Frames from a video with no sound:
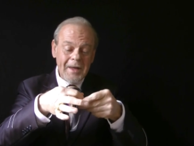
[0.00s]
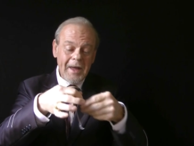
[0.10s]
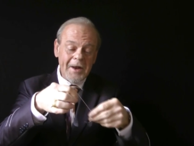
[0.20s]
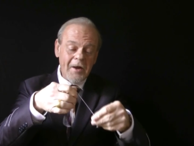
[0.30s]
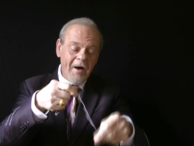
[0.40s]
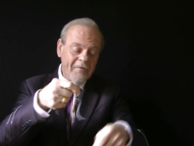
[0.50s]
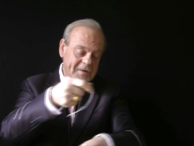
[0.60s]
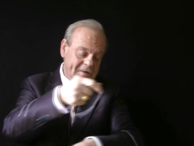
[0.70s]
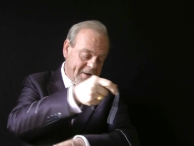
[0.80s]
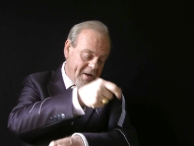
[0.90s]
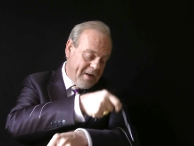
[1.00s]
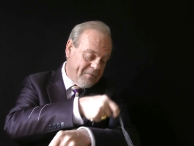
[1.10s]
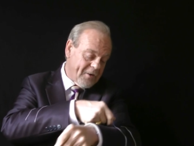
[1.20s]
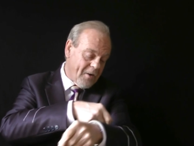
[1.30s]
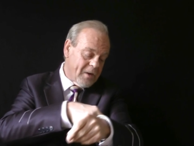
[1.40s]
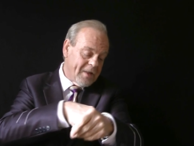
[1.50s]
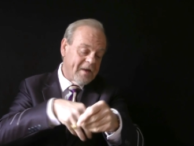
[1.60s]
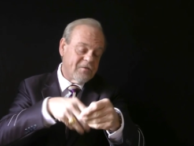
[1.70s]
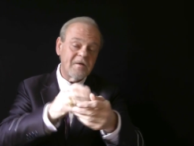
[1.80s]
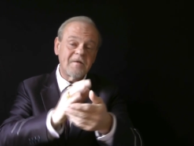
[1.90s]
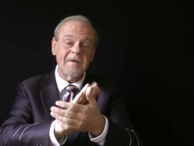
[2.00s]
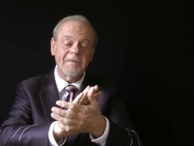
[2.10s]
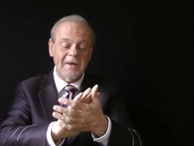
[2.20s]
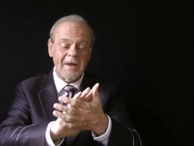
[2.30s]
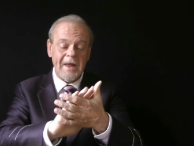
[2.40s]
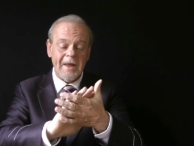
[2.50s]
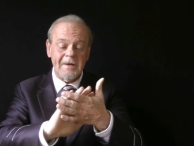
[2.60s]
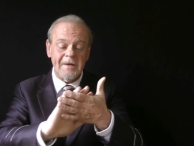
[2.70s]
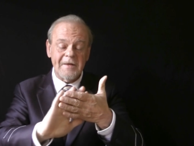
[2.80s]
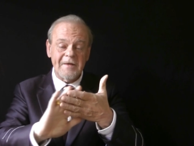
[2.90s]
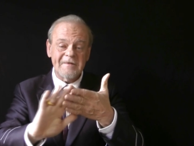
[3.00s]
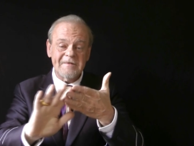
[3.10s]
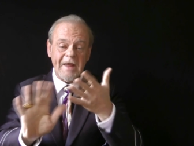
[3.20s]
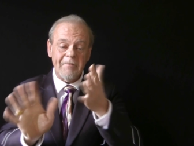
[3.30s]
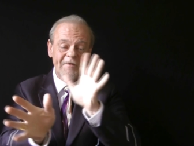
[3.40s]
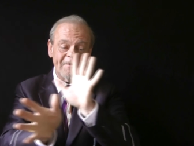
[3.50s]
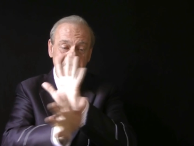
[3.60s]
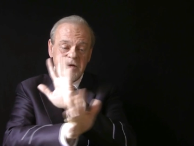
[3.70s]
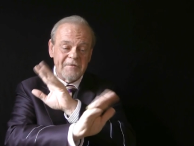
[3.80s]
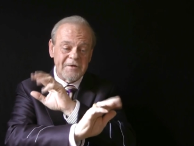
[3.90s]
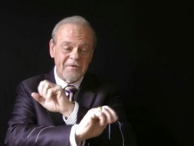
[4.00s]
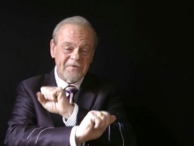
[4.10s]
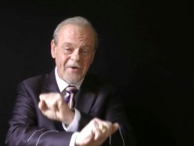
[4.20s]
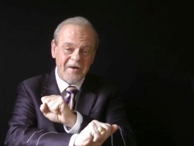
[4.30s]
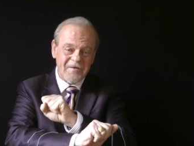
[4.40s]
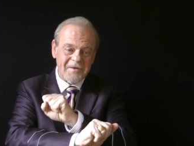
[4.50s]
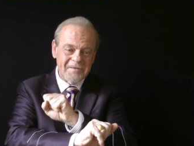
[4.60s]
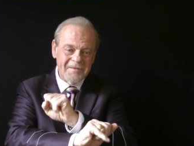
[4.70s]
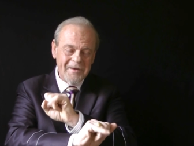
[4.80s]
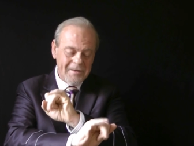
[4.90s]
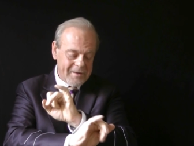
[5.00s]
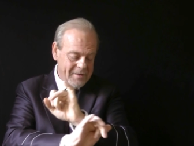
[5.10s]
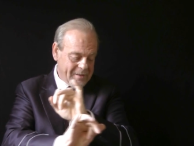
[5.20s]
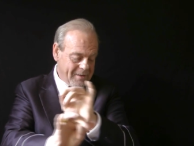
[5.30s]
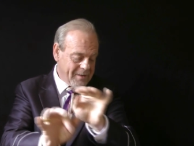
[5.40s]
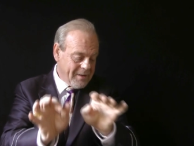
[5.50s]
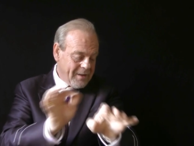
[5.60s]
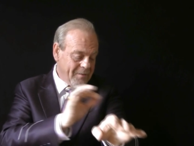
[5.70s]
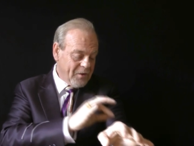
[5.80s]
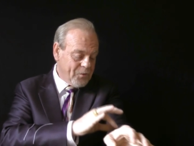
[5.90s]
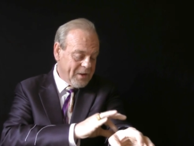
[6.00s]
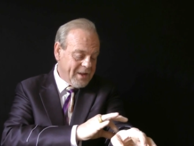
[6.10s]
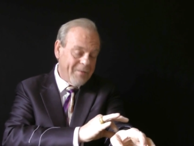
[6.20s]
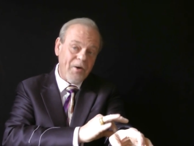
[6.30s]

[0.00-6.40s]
And oftentimes our relationships can end in the same sort of destruction. But we keep